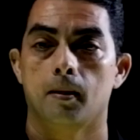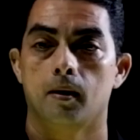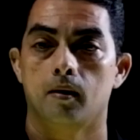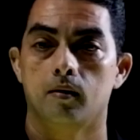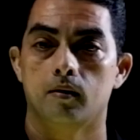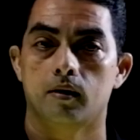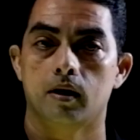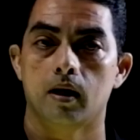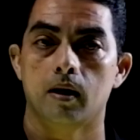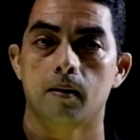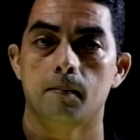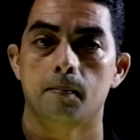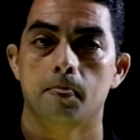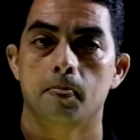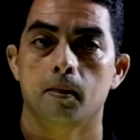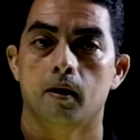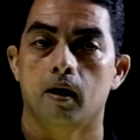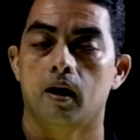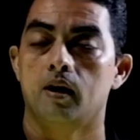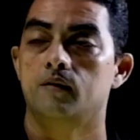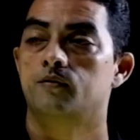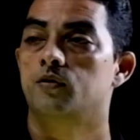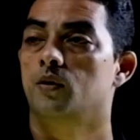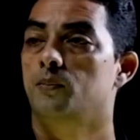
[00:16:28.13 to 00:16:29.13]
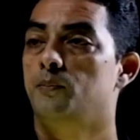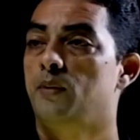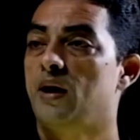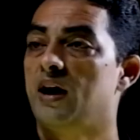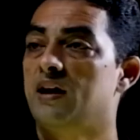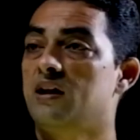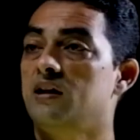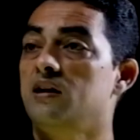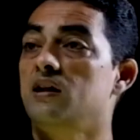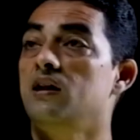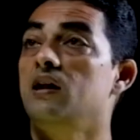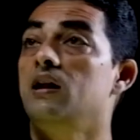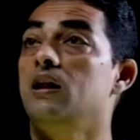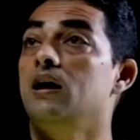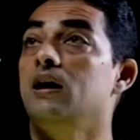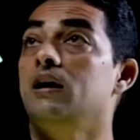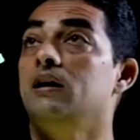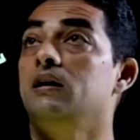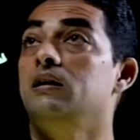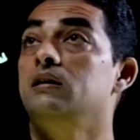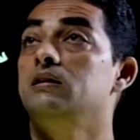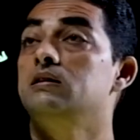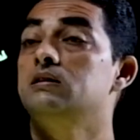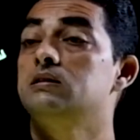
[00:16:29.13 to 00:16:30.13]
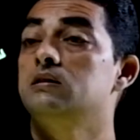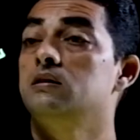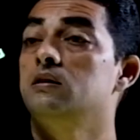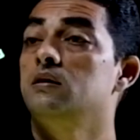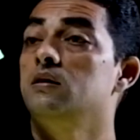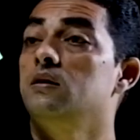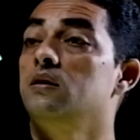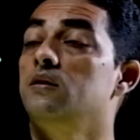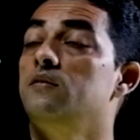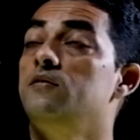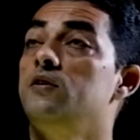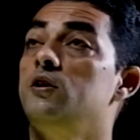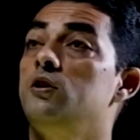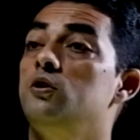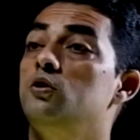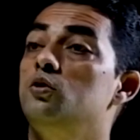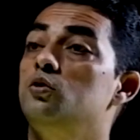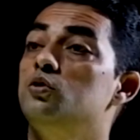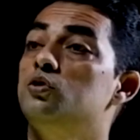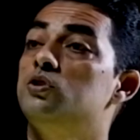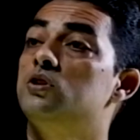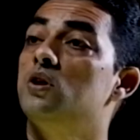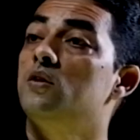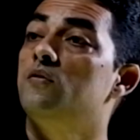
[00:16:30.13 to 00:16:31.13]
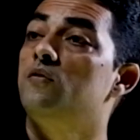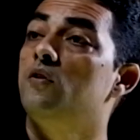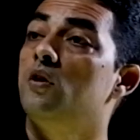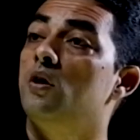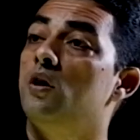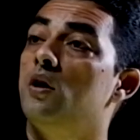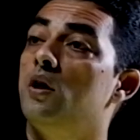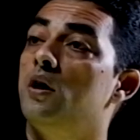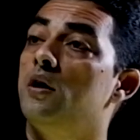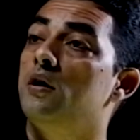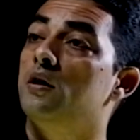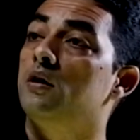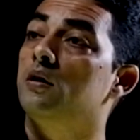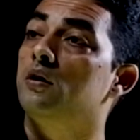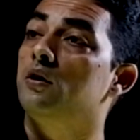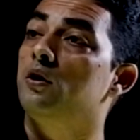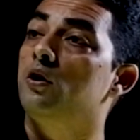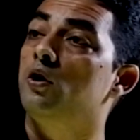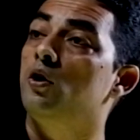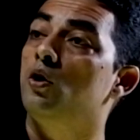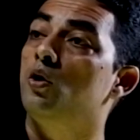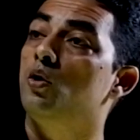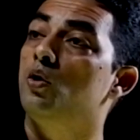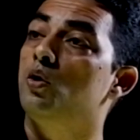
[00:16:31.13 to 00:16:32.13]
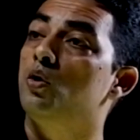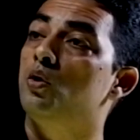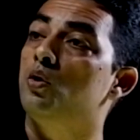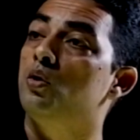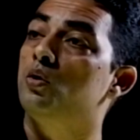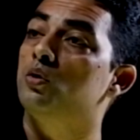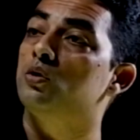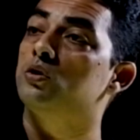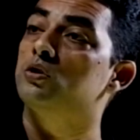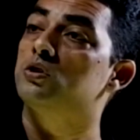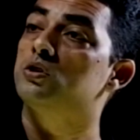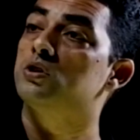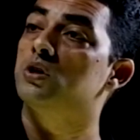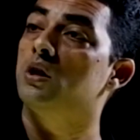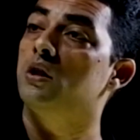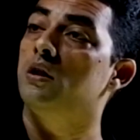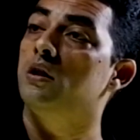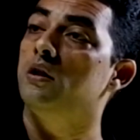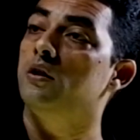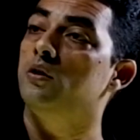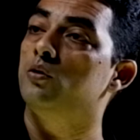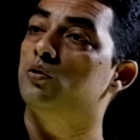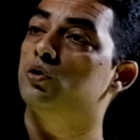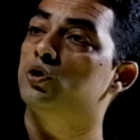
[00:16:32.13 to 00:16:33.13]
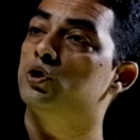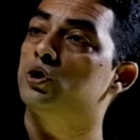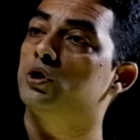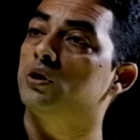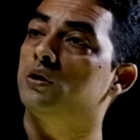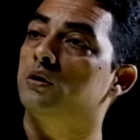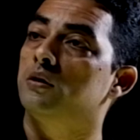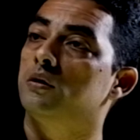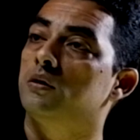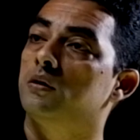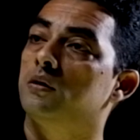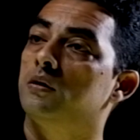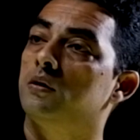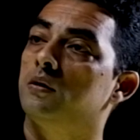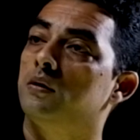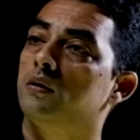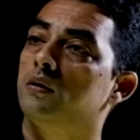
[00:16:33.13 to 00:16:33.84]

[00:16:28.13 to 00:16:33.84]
Okay, and for parallel lines, we use the word no solution.